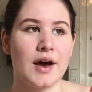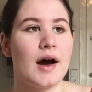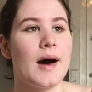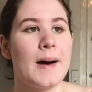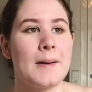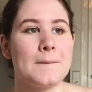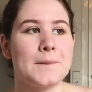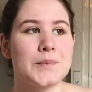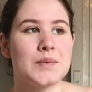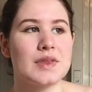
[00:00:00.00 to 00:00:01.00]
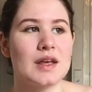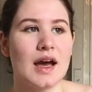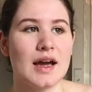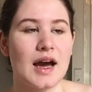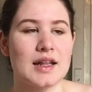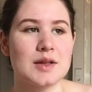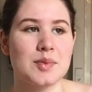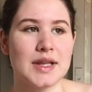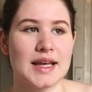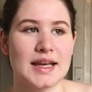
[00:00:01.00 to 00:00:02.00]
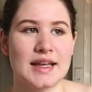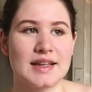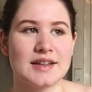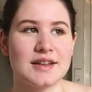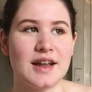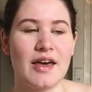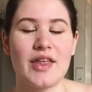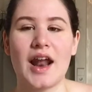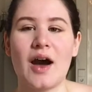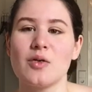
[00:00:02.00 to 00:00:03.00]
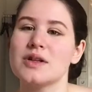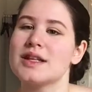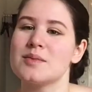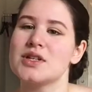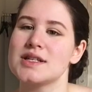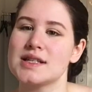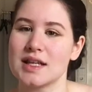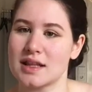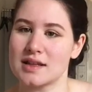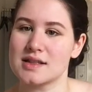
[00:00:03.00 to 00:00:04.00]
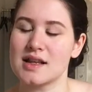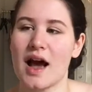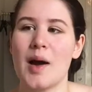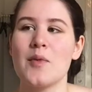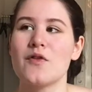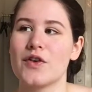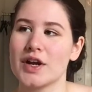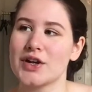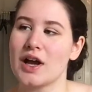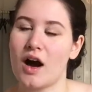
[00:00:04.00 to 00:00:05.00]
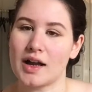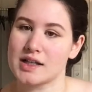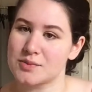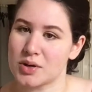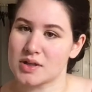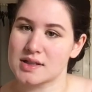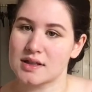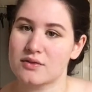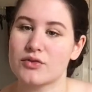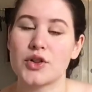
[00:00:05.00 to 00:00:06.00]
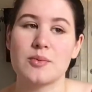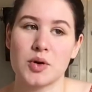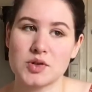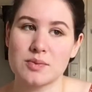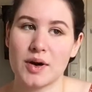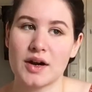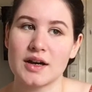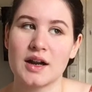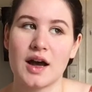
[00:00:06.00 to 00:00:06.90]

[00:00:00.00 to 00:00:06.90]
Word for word: Um, I got in the plane and then I will, let me just say this. I'm a very honest person for the most part.